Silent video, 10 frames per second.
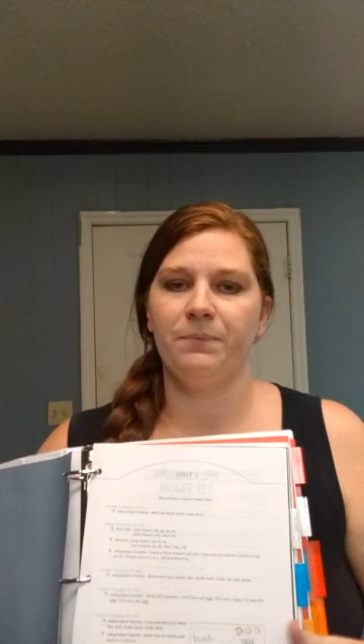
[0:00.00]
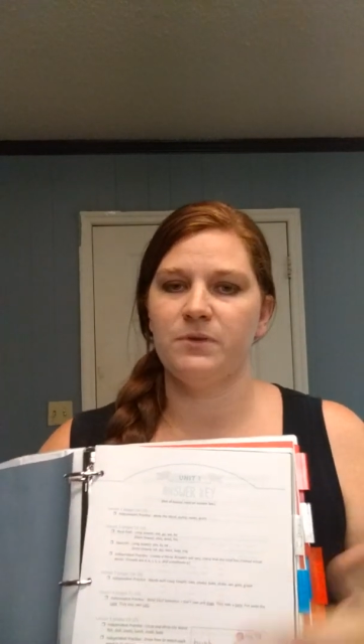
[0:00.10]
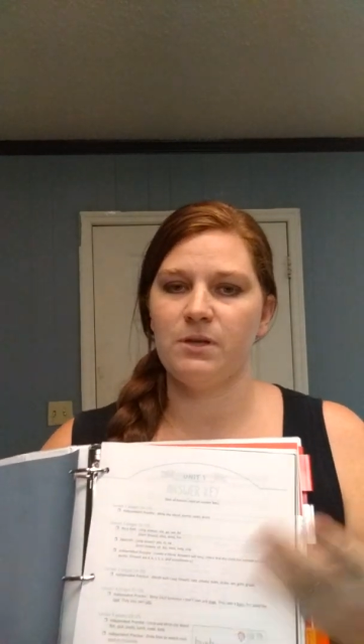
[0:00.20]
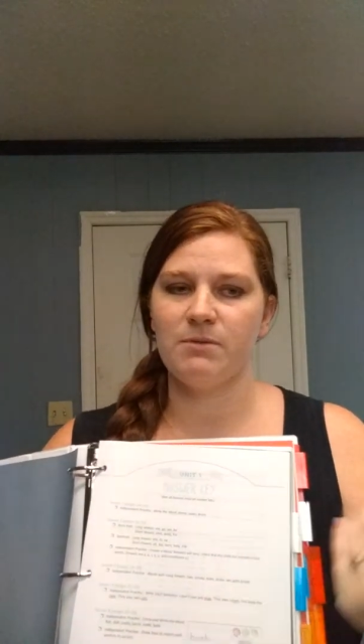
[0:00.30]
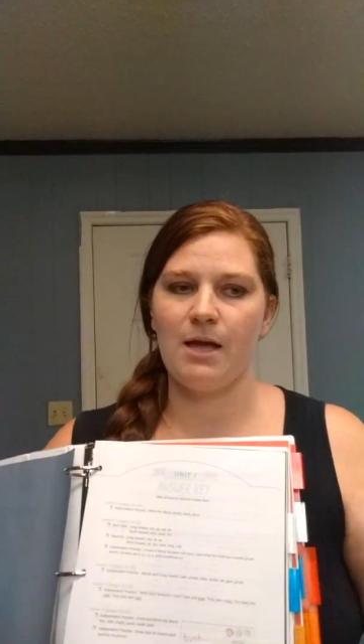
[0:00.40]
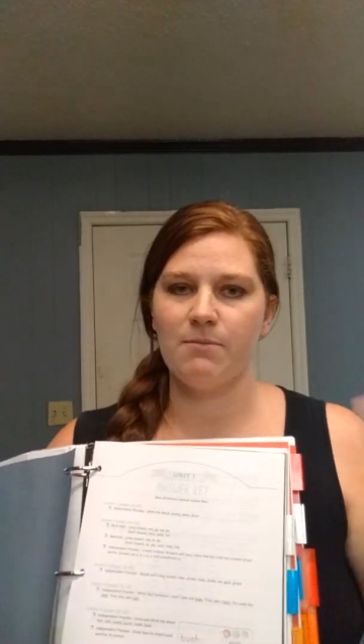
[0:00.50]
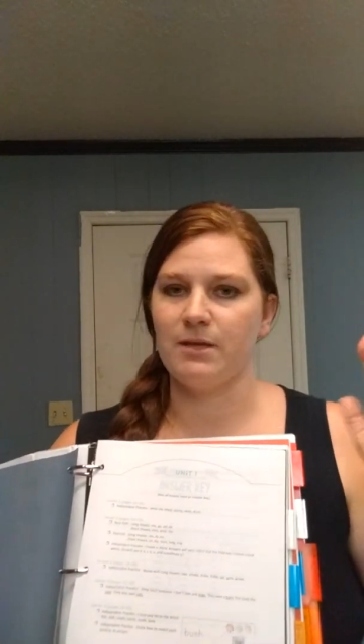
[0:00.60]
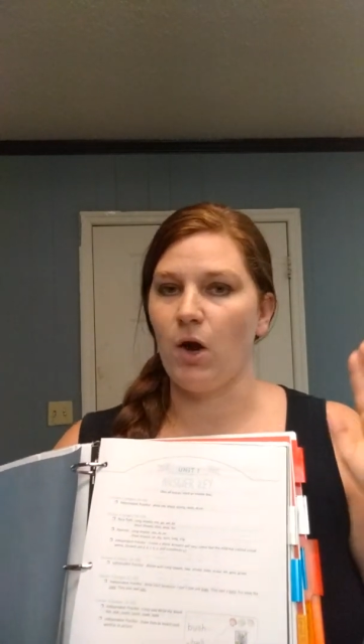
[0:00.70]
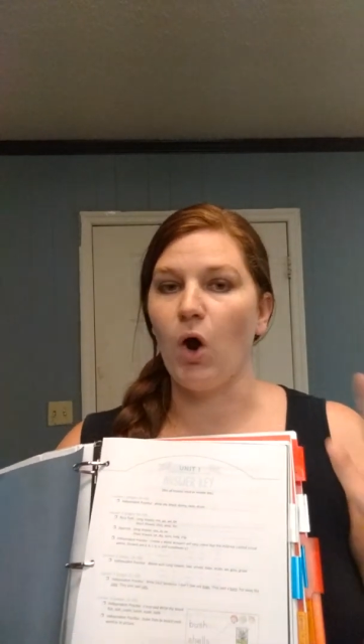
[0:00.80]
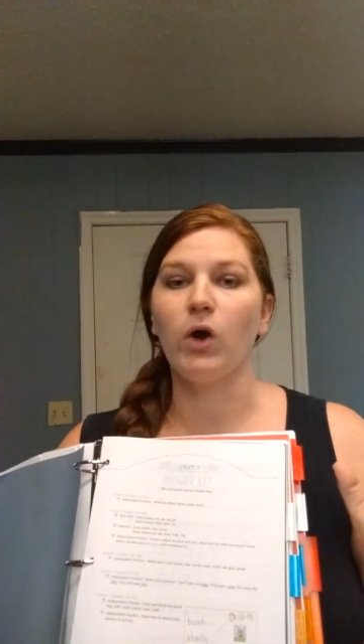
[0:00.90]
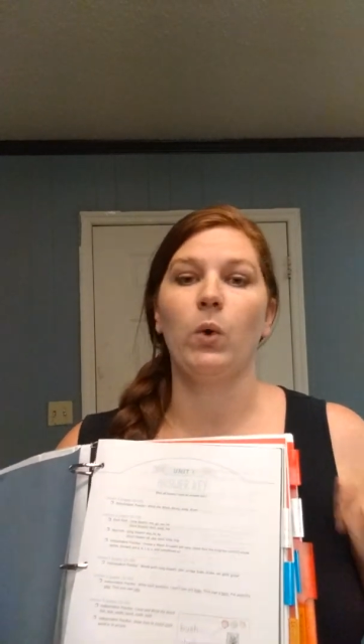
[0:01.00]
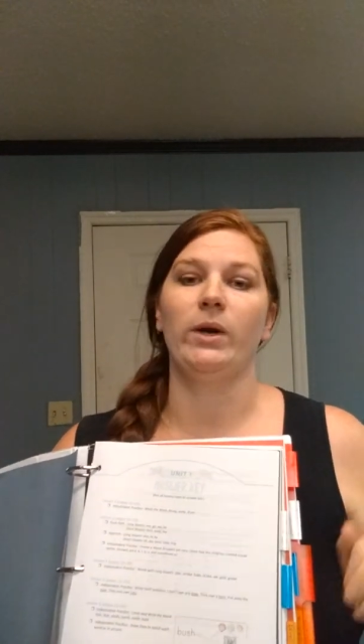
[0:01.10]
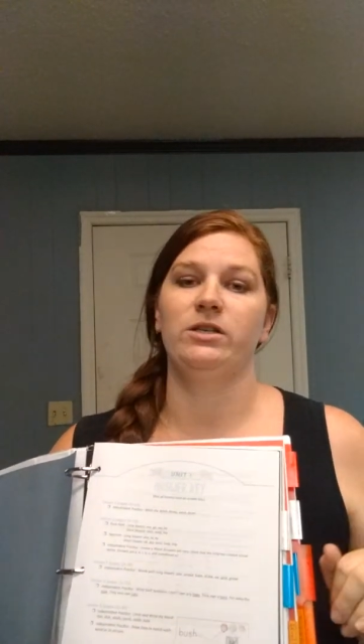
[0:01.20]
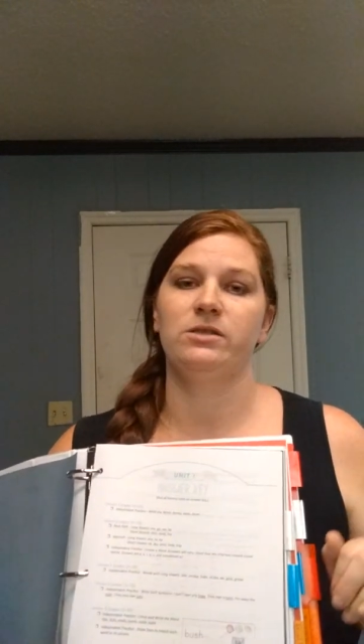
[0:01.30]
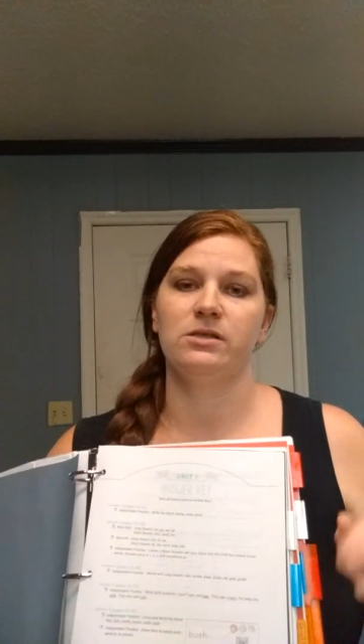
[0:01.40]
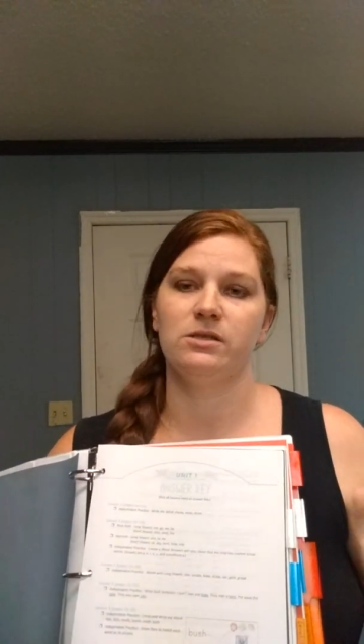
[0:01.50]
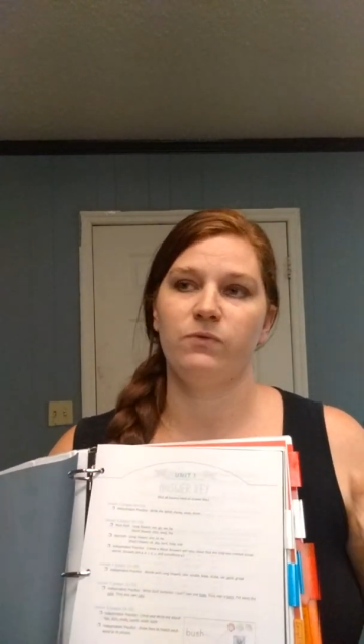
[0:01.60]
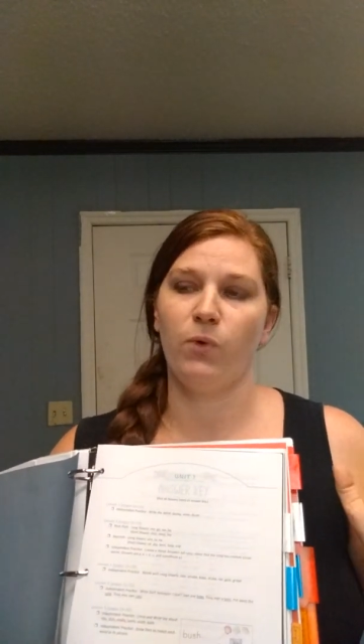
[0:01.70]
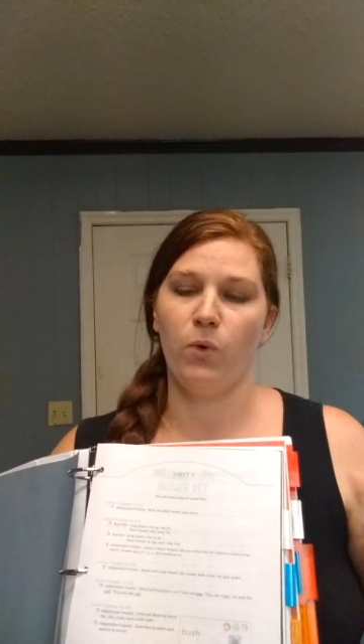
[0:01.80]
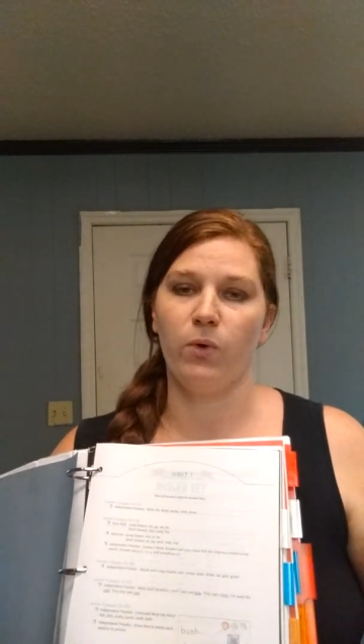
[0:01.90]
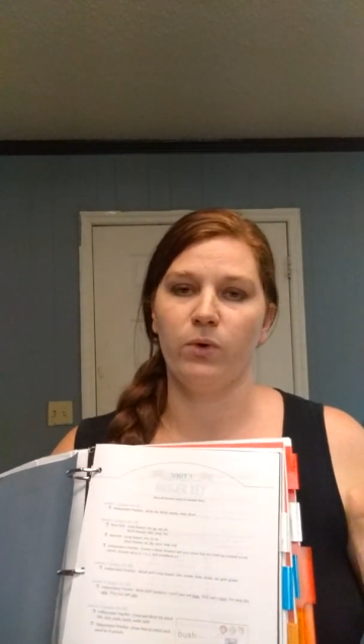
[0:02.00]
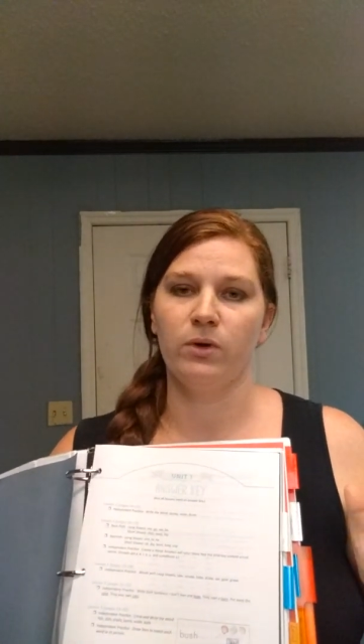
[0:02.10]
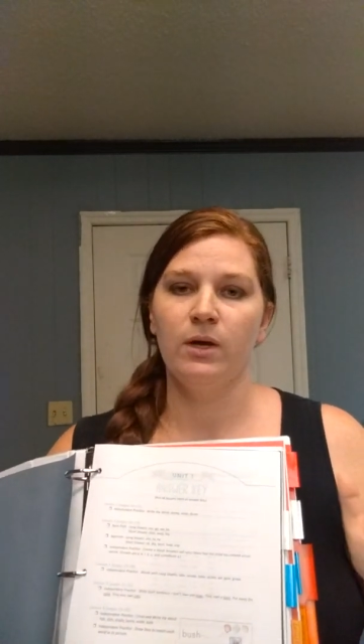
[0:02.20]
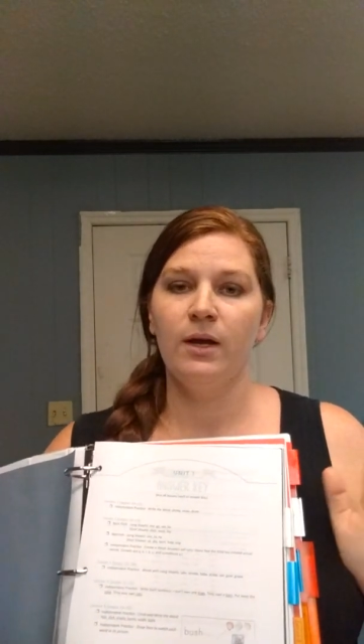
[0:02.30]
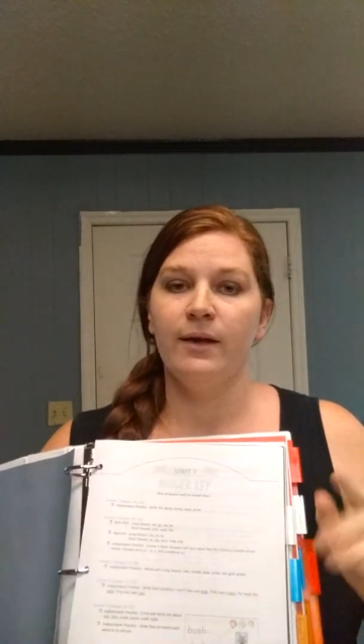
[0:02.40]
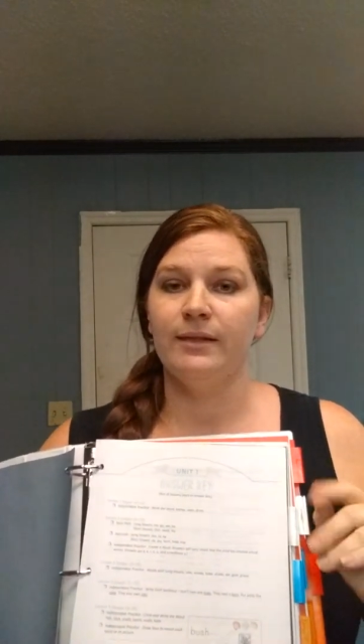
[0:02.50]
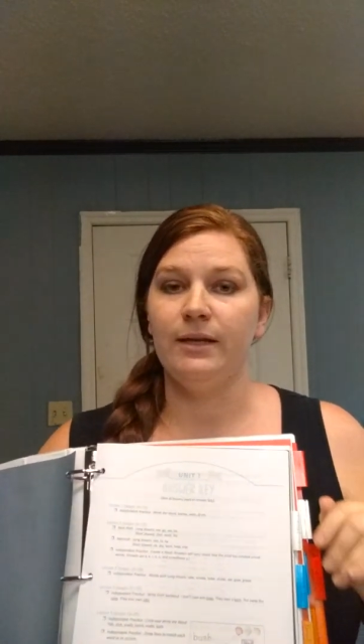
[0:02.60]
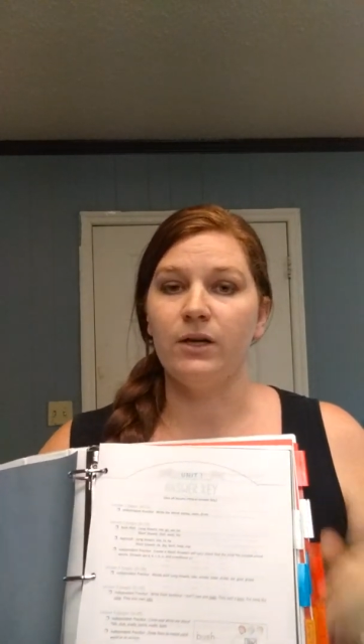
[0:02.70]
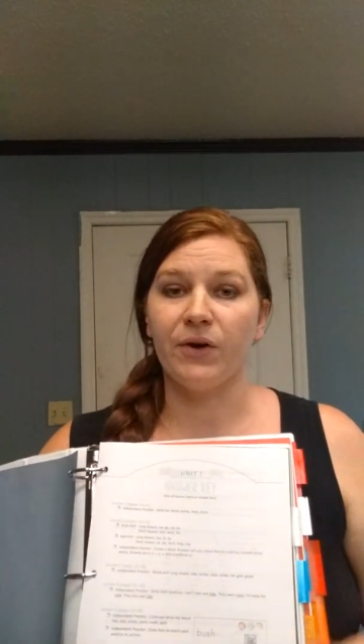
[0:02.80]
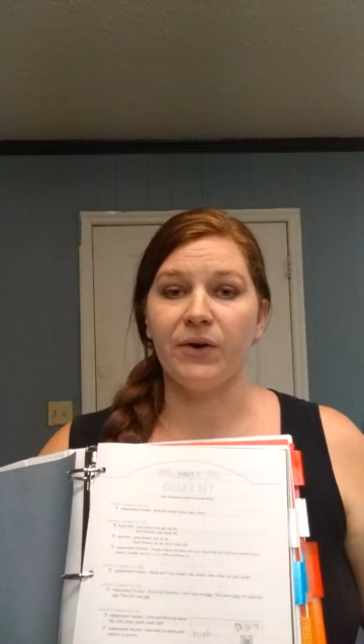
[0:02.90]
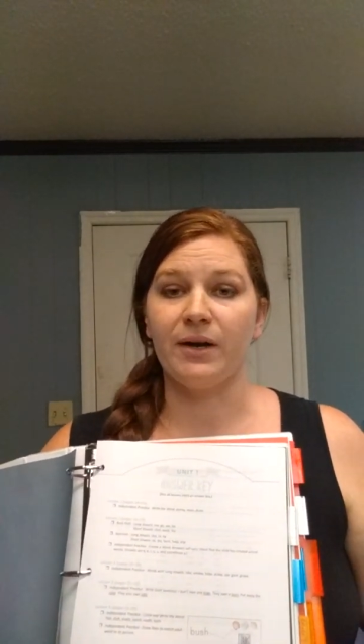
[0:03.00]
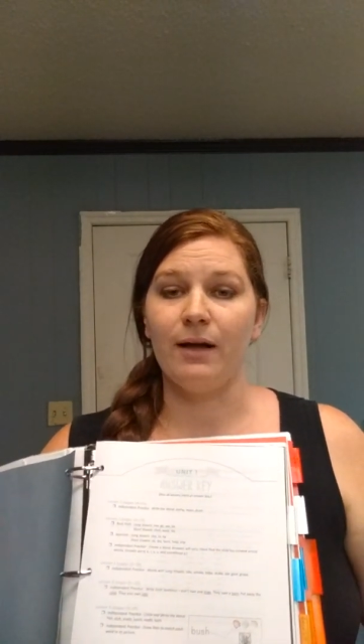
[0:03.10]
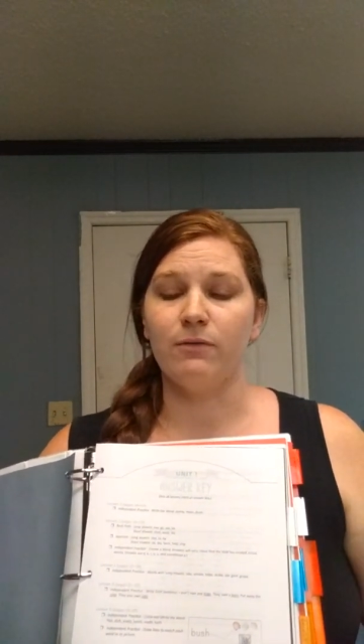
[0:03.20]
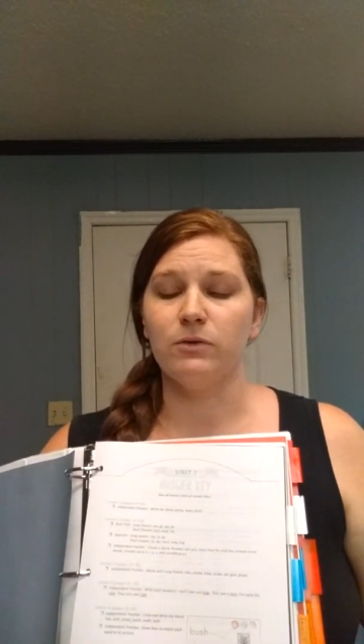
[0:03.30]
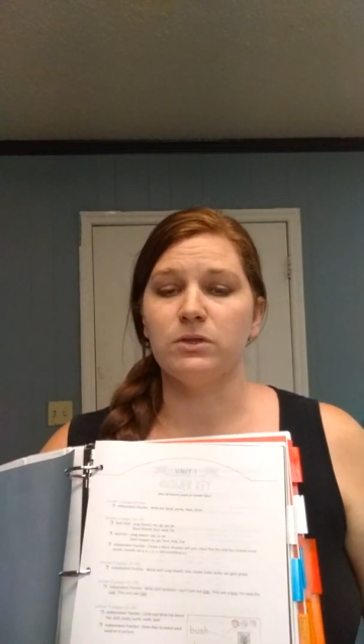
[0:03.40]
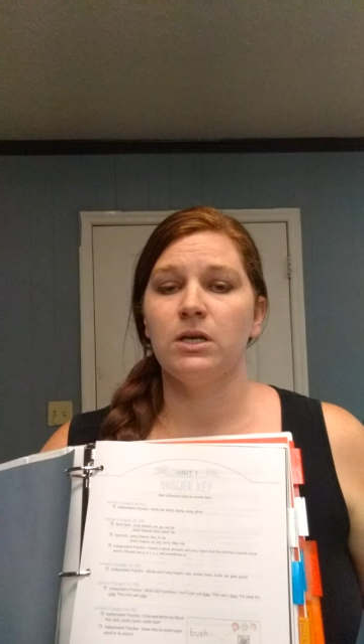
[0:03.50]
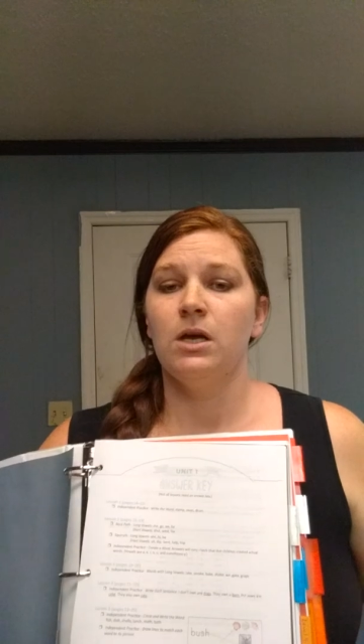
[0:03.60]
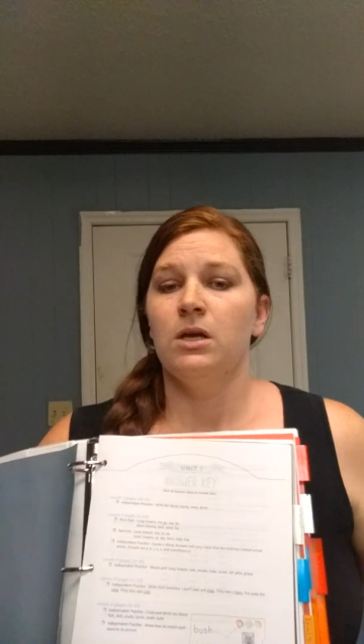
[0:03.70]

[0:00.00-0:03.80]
Sometimes there are questions for the younger levels.